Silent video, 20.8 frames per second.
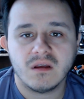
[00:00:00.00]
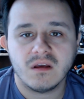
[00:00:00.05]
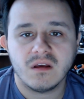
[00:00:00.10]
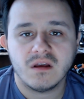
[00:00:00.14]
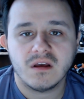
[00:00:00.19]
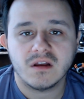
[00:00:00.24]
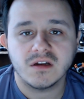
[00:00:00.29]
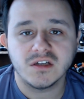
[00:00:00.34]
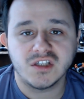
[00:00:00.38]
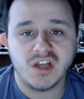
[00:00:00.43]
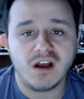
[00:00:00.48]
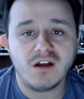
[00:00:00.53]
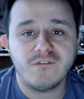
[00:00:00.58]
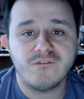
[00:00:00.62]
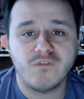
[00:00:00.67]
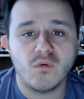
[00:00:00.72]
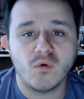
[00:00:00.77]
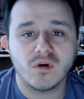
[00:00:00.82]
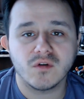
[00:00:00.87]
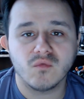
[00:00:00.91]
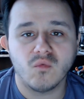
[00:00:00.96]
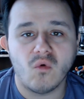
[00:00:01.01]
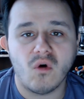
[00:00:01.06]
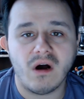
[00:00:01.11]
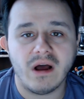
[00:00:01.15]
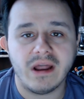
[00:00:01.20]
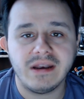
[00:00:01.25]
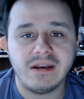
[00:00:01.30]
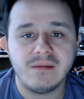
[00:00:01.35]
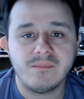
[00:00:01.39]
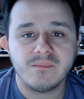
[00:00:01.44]
Doug Ford
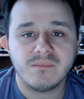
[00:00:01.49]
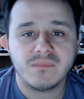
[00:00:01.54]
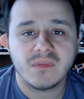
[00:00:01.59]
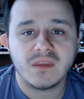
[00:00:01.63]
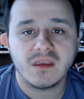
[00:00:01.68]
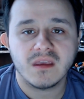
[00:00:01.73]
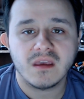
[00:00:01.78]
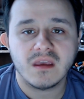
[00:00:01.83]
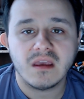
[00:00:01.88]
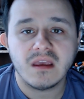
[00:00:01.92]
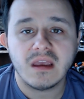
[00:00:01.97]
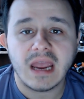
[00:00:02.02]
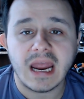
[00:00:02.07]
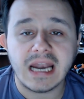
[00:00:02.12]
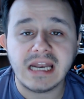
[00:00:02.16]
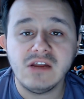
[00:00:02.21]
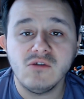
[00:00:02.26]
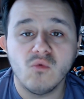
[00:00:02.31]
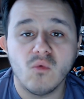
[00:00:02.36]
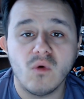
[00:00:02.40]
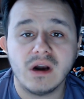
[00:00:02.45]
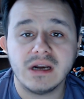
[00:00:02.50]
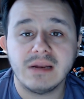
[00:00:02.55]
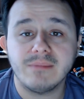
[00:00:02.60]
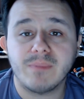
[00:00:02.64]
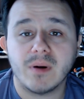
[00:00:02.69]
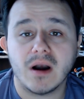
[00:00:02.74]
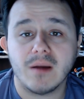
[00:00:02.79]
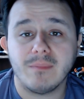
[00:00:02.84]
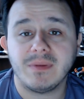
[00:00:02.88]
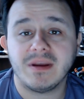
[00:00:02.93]
won, and he won in
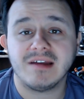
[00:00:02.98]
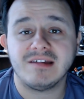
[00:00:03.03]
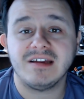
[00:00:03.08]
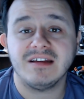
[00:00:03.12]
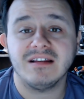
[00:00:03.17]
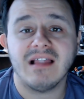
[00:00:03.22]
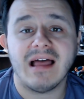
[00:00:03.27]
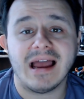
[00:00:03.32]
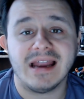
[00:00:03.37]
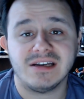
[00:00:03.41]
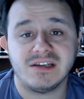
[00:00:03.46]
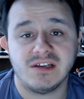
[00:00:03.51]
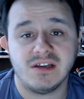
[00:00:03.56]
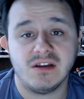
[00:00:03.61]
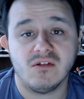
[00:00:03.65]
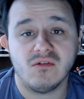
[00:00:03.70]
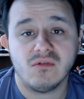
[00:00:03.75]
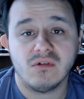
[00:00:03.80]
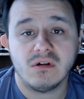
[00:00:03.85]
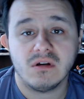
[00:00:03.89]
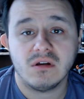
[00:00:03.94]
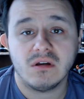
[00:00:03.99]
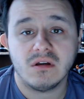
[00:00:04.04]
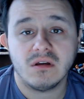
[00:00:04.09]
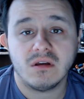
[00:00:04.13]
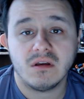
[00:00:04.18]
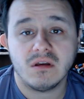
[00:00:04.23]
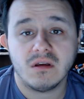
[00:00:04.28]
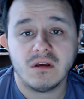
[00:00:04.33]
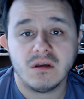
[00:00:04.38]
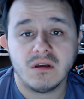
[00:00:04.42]
part because he lied to you.
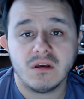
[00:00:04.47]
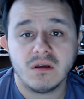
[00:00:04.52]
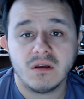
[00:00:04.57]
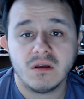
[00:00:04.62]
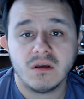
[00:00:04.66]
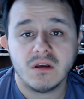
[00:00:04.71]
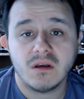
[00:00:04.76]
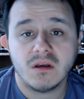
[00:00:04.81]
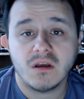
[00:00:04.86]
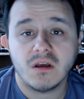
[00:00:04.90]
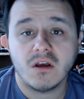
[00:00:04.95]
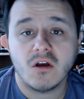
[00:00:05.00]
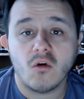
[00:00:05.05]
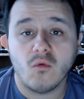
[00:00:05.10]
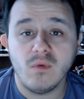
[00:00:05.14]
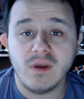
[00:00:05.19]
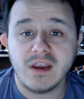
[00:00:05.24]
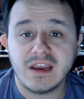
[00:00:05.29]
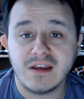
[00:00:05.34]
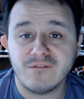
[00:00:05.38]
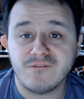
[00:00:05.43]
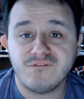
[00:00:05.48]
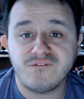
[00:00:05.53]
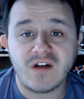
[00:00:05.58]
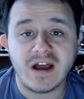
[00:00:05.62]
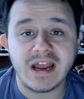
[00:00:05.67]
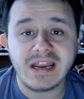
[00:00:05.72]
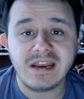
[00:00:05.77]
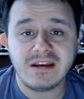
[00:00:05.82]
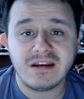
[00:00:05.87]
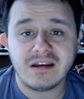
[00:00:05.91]
We can
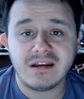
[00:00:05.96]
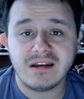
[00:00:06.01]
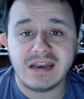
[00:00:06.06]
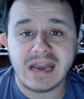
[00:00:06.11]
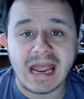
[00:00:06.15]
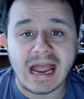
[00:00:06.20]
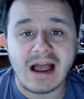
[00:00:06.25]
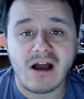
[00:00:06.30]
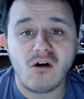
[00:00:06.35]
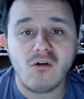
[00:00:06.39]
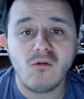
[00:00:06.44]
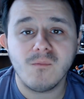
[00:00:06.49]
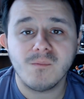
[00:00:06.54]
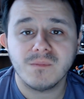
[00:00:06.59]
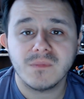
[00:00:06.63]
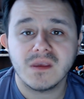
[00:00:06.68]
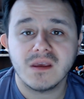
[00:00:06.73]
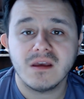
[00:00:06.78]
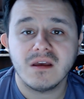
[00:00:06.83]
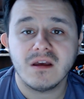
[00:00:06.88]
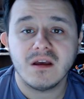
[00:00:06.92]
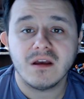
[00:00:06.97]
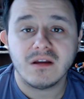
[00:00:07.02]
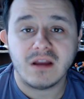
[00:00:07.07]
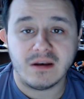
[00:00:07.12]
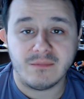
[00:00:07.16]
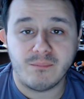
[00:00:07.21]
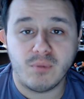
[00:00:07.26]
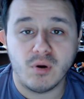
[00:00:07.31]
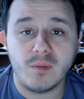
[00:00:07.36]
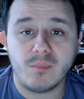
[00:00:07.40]
fight now and
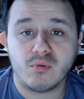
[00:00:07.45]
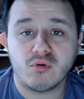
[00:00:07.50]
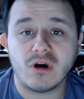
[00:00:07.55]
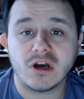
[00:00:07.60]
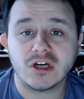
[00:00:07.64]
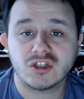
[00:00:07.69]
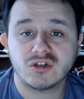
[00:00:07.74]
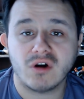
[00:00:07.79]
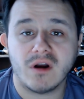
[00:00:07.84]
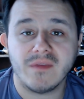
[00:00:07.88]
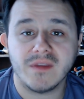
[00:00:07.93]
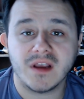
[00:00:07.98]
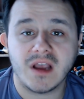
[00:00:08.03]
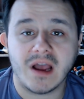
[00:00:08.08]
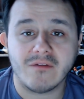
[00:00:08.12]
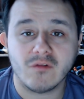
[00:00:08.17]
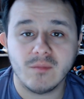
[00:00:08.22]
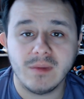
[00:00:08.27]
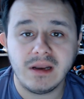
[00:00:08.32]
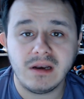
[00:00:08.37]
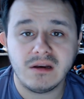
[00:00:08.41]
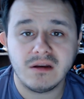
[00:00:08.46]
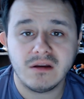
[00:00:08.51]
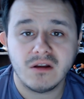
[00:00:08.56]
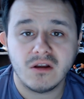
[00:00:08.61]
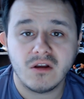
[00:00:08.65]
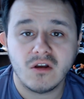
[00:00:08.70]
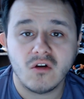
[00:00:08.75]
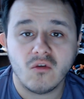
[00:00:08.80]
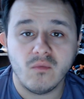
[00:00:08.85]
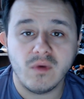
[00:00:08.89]
put pressure on the government.
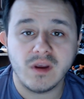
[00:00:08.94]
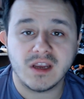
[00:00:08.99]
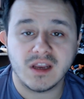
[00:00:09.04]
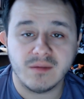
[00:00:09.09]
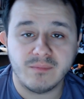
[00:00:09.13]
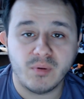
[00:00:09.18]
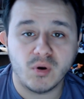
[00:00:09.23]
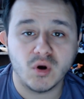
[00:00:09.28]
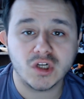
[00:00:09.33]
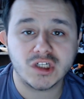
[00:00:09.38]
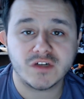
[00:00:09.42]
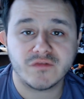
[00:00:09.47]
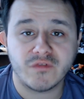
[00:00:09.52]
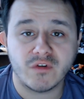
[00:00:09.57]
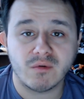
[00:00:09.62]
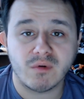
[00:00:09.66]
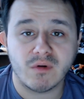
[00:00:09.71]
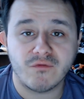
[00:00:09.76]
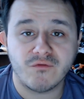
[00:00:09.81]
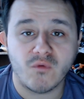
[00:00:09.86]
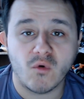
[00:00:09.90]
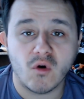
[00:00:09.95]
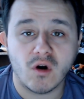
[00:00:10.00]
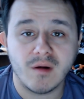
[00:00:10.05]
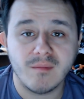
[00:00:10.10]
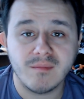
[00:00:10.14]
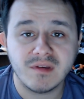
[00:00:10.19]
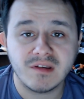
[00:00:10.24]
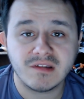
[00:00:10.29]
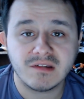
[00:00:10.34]
We can push for reforms.